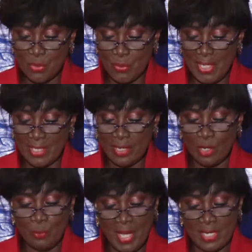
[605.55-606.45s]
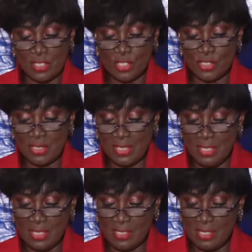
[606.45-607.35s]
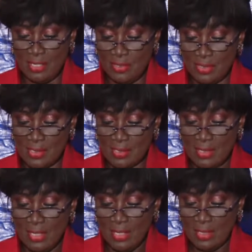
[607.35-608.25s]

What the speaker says: donate care packages to the needy seniors,